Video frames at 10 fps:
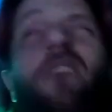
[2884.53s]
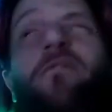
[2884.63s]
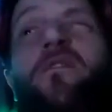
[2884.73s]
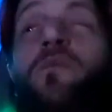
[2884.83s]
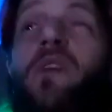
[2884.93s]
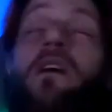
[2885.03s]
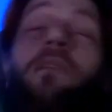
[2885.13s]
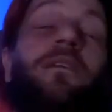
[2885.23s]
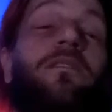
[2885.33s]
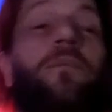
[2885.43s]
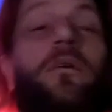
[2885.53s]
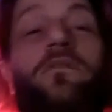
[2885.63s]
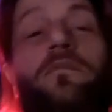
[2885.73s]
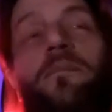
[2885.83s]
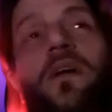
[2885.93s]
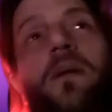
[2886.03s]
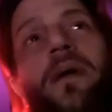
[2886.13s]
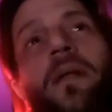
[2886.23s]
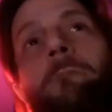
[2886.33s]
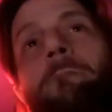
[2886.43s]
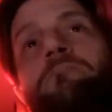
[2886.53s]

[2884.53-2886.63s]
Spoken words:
if you care about the person, but I mean,